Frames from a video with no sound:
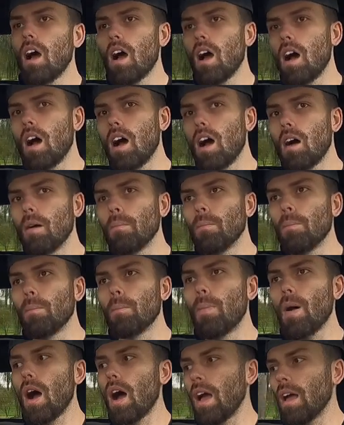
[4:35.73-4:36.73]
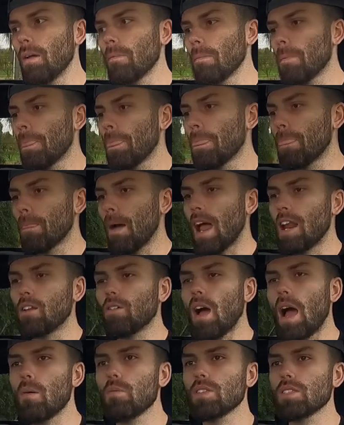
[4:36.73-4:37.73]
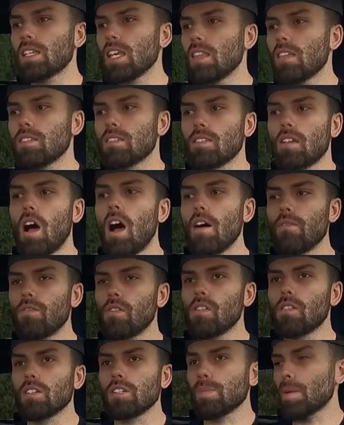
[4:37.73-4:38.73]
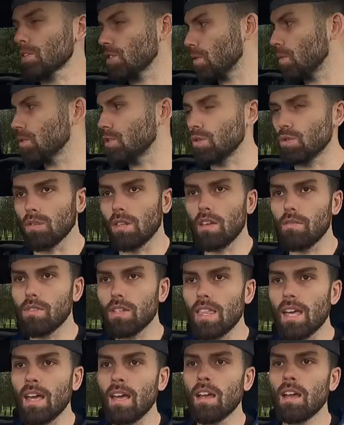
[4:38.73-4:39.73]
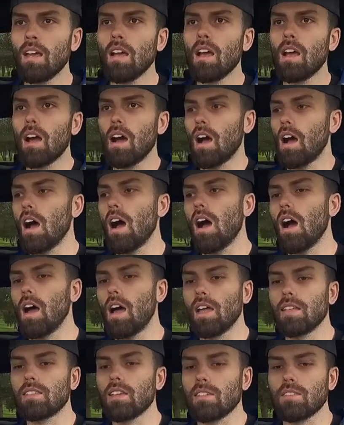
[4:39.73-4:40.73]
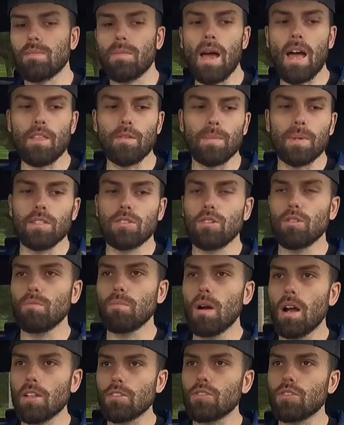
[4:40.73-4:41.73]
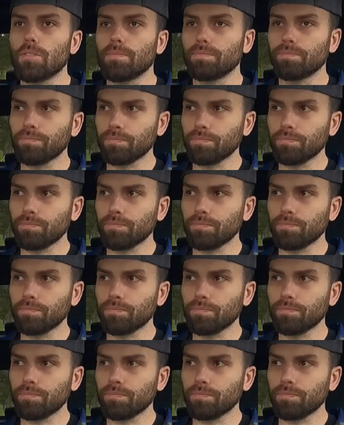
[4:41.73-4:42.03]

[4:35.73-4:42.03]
Um, but I don't. I wouldn't say this is awful, especially once you live with it. Uh, it doesn't bother me too much.